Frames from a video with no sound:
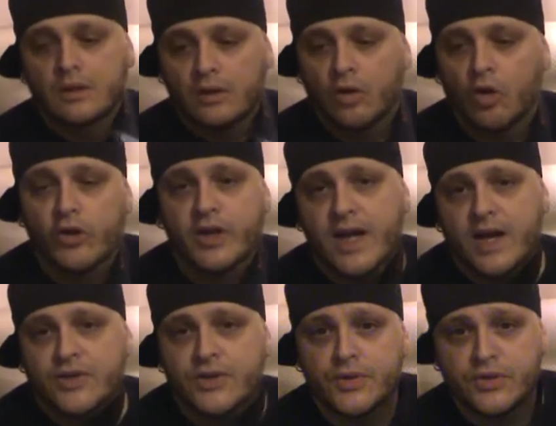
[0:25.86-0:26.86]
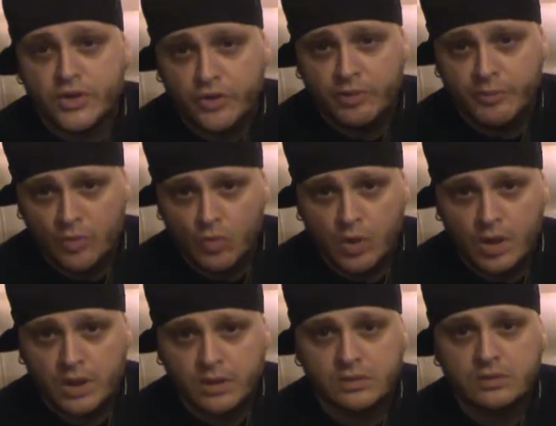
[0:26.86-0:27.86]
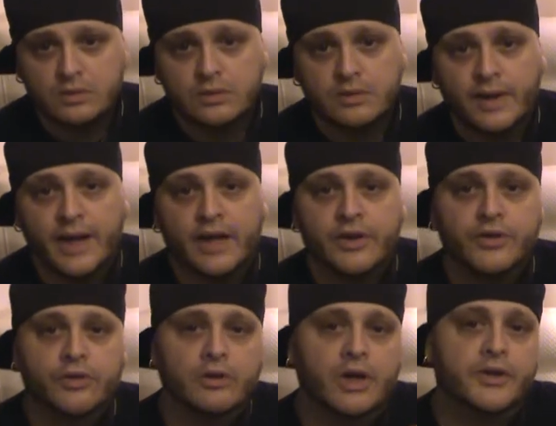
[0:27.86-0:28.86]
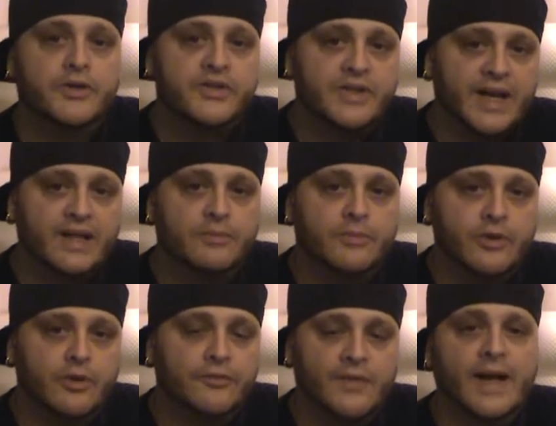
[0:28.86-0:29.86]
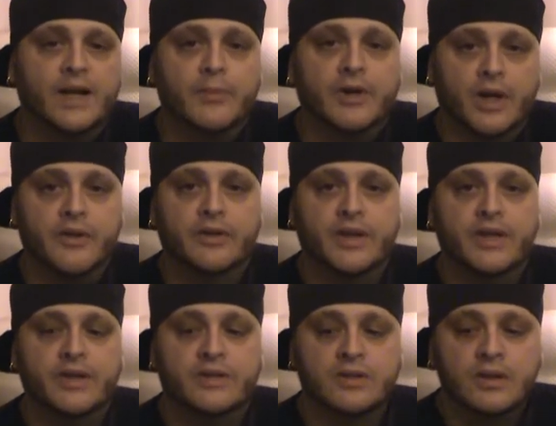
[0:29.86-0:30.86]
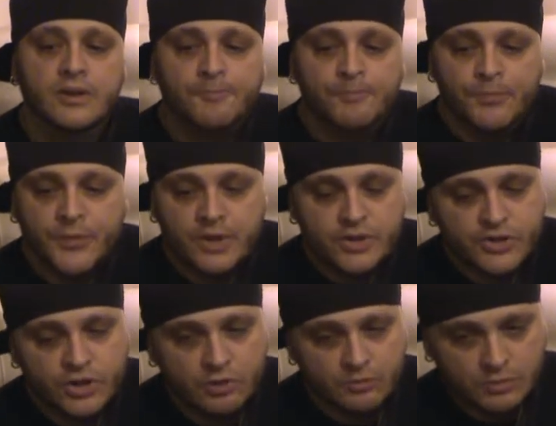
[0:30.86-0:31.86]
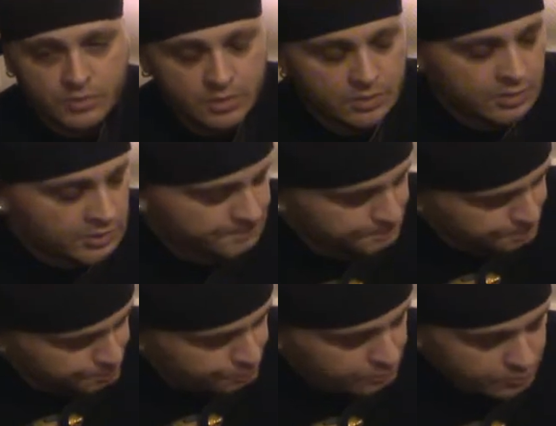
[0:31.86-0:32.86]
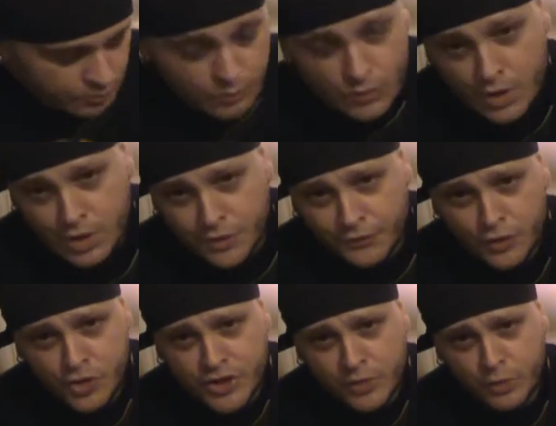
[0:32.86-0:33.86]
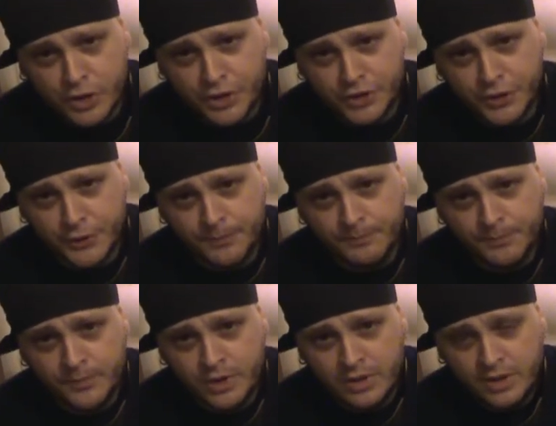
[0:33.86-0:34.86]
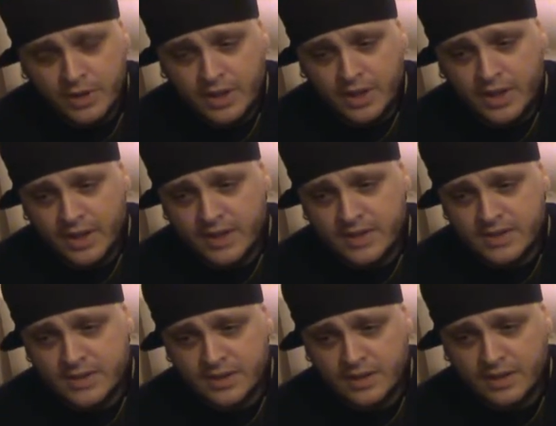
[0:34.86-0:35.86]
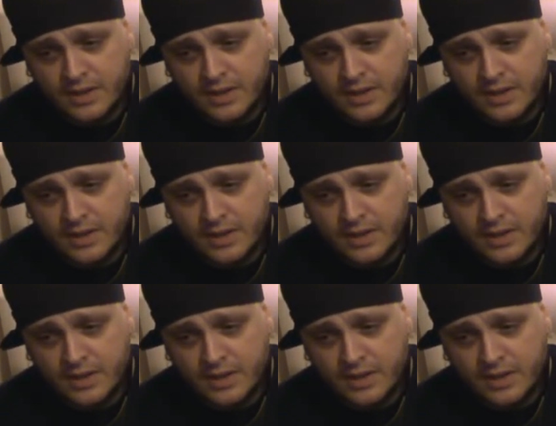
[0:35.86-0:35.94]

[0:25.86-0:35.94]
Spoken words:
All you got to do is learn them in one and you'll understand them, you'll find them in other keys. So the first thing we're going to do is